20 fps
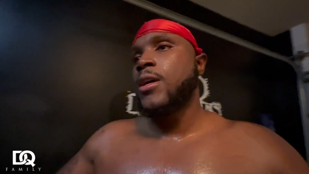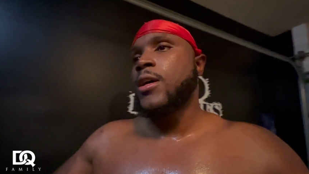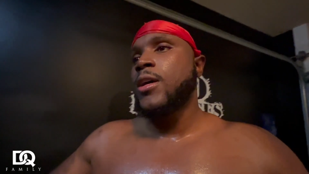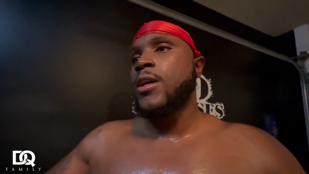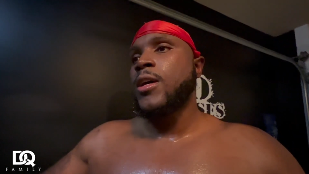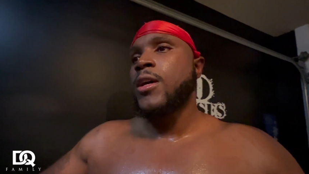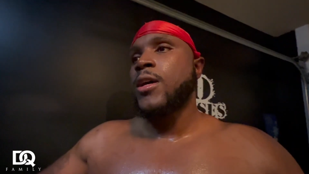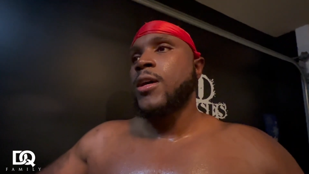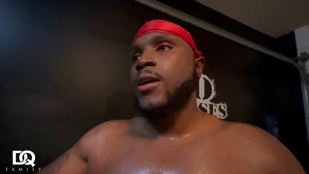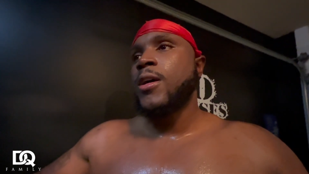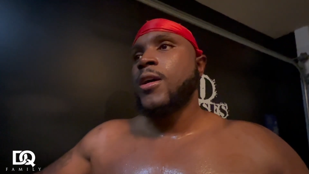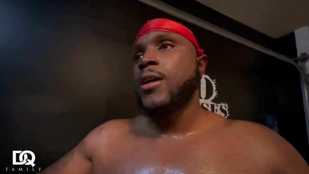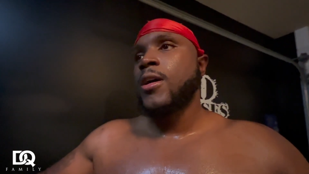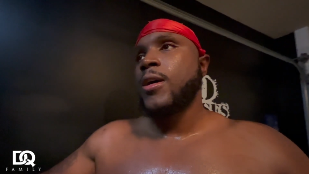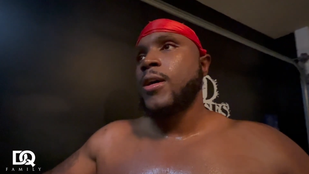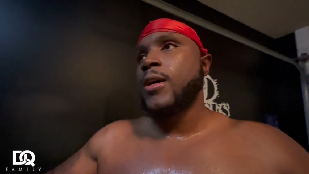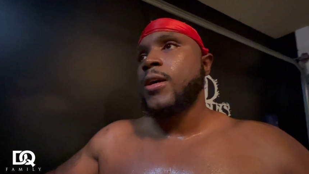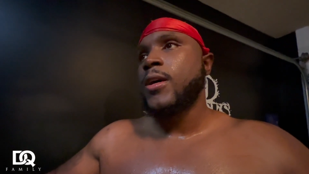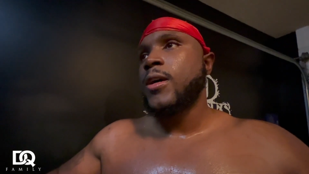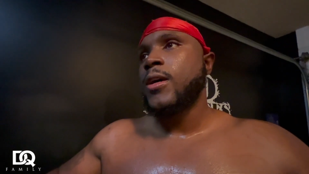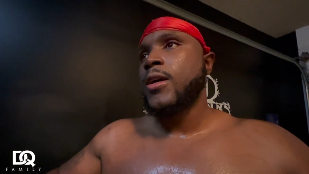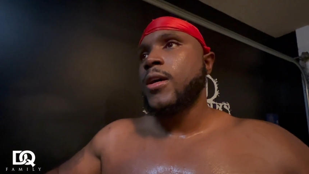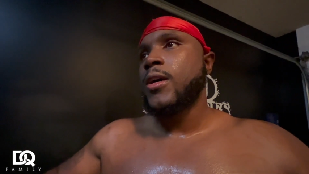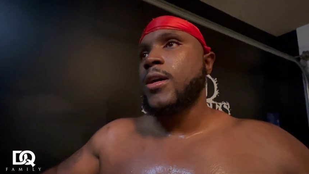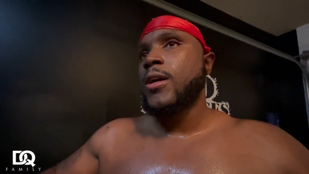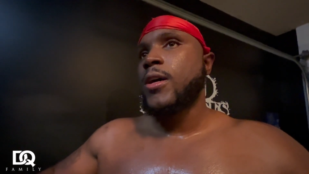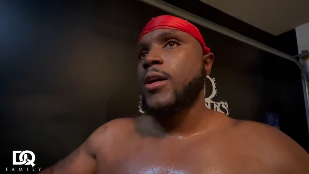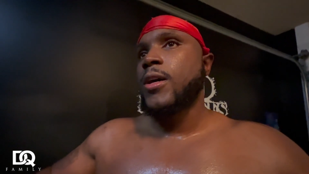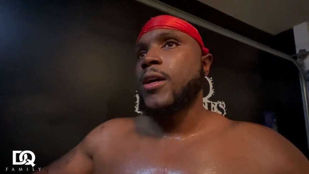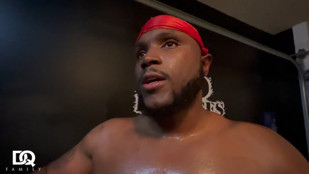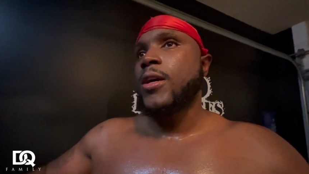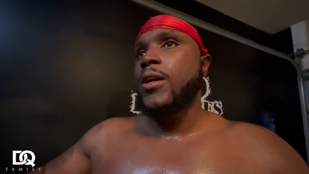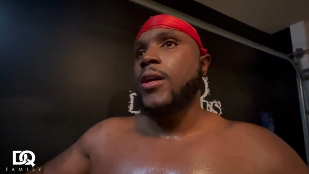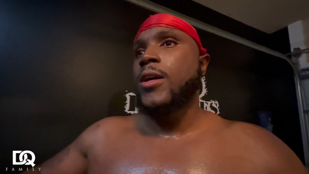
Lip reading: No one is speaking in this clip.